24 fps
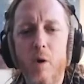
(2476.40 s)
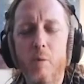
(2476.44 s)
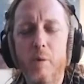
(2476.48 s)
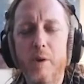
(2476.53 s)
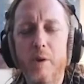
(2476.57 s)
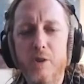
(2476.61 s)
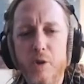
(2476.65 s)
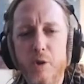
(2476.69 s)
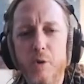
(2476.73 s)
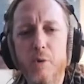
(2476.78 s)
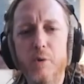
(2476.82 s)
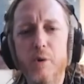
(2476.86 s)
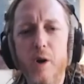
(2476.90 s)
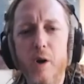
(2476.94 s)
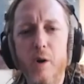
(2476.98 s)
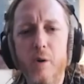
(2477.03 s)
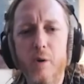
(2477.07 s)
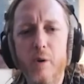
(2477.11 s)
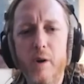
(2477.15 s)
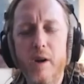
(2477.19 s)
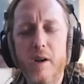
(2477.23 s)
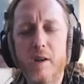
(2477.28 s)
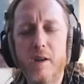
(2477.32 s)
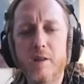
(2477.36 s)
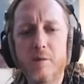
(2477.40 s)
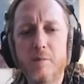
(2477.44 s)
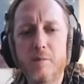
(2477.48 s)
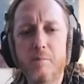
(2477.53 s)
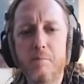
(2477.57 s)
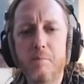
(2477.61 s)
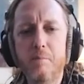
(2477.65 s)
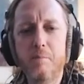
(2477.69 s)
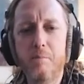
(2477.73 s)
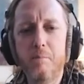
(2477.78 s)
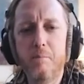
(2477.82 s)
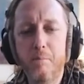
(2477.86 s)
what we do know
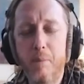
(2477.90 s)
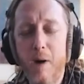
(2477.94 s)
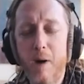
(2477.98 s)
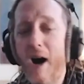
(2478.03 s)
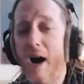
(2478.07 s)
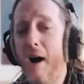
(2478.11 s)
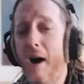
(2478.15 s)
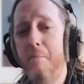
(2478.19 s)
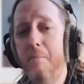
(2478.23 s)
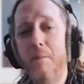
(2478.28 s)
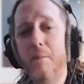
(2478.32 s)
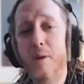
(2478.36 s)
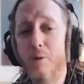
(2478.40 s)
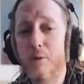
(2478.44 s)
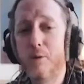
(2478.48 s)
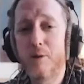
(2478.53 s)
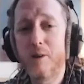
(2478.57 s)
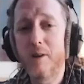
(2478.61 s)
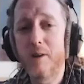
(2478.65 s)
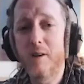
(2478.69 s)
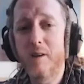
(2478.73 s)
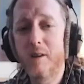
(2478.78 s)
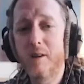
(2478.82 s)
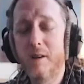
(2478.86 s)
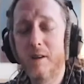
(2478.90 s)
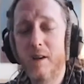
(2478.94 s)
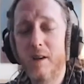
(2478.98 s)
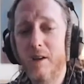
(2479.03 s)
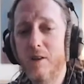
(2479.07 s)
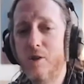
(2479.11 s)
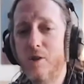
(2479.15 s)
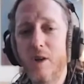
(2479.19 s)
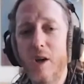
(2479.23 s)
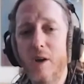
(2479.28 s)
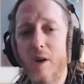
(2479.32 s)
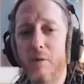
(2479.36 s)
is pop
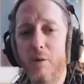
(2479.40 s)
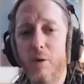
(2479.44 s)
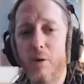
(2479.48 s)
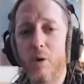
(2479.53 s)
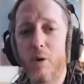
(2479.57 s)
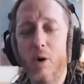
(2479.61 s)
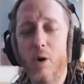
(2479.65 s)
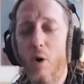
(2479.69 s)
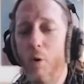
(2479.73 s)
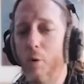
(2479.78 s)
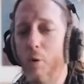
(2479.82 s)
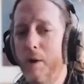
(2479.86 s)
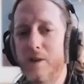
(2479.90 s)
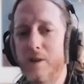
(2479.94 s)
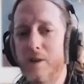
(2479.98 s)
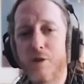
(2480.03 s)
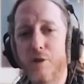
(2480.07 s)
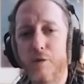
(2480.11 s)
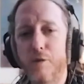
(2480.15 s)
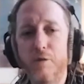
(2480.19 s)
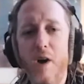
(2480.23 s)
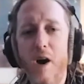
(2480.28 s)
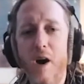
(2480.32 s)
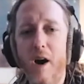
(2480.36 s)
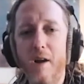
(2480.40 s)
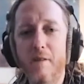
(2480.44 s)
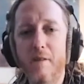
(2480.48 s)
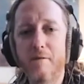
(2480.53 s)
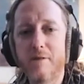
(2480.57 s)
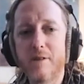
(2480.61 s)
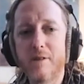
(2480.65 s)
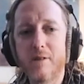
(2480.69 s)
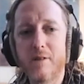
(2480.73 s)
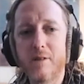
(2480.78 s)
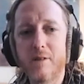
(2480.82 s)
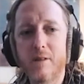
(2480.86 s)
music in general always
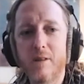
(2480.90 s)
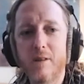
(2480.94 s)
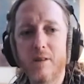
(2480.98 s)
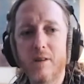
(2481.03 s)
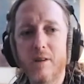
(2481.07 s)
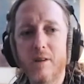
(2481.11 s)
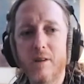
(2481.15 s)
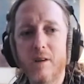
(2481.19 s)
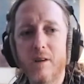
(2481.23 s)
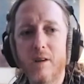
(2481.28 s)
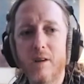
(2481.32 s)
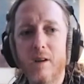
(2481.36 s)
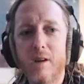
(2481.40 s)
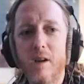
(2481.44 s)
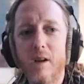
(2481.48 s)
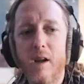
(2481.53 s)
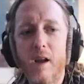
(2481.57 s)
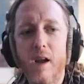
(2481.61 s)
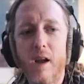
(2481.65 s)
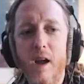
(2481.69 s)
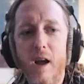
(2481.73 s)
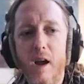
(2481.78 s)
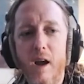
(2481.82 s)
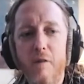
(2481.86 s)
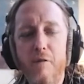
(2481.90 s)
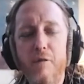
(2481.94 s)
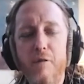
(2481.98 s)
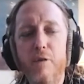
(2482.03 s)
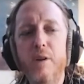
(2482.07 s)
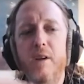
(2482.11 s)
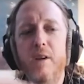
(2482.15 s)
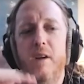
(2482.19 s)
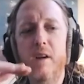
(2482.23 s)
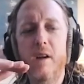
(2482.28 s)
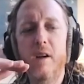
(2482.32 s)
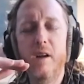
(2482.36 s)
survives. Mm.
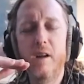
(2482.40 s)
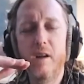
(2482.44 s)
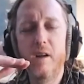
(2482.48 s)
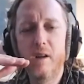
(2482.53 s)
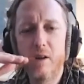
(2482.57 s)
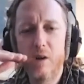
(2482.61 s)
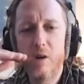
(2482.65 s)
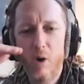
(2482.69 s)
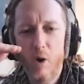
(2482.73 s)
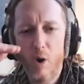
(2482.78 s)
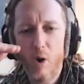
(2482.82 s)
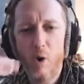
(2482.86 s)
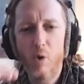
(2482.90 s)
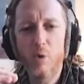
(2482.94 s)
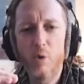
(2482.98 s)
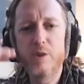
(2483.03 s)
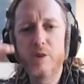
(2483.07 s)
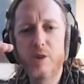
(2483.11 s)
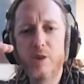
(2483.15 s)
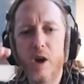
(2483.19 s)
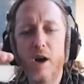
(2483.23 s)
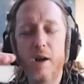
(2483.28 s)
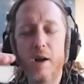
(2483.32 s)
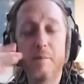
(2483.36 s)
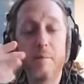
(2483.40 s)
Every, all the